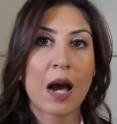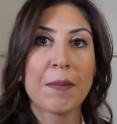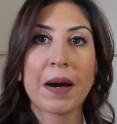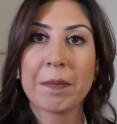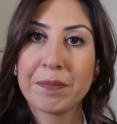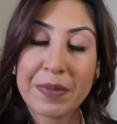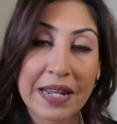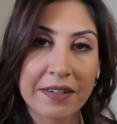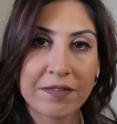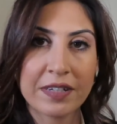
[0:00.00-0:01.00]
about
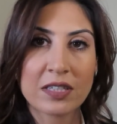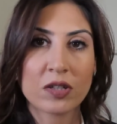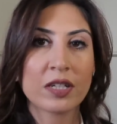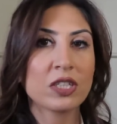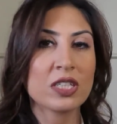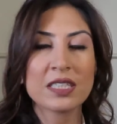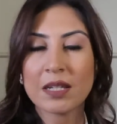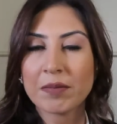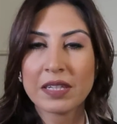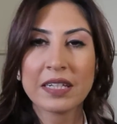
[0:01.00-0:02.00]
benefits or just
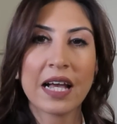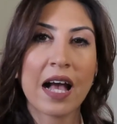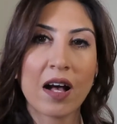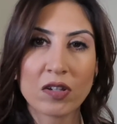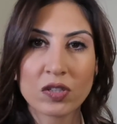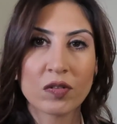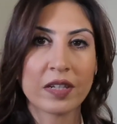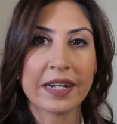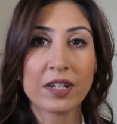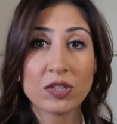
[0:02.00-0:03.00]
something else
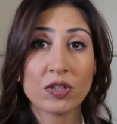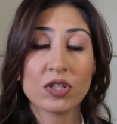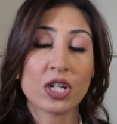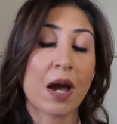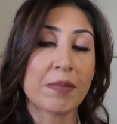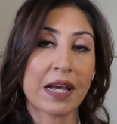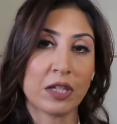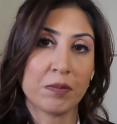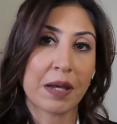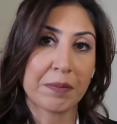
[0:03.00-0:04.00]
related to the job
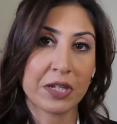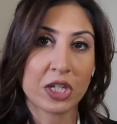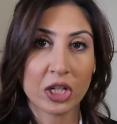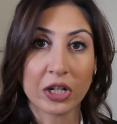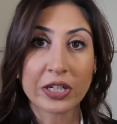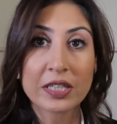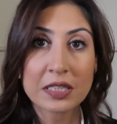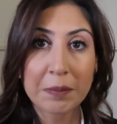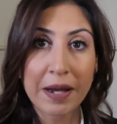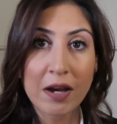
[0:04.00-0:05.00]
that you might be
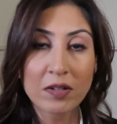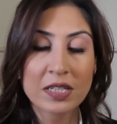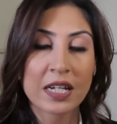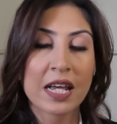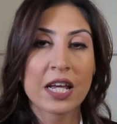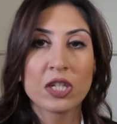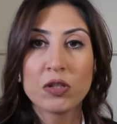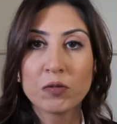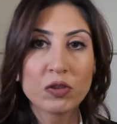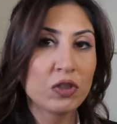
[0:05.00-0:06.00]
curious about.
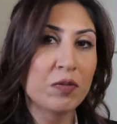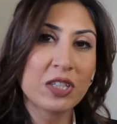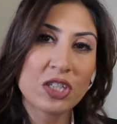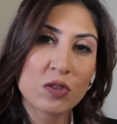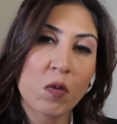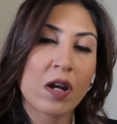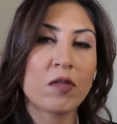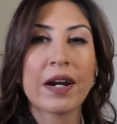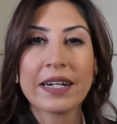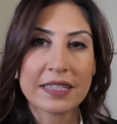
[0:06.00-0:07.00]
You would just want to
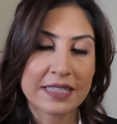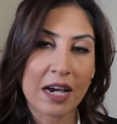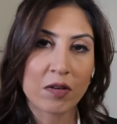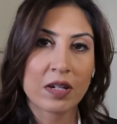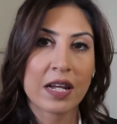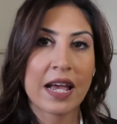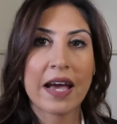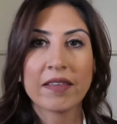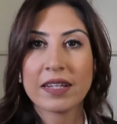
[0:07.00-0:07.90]
write it down. And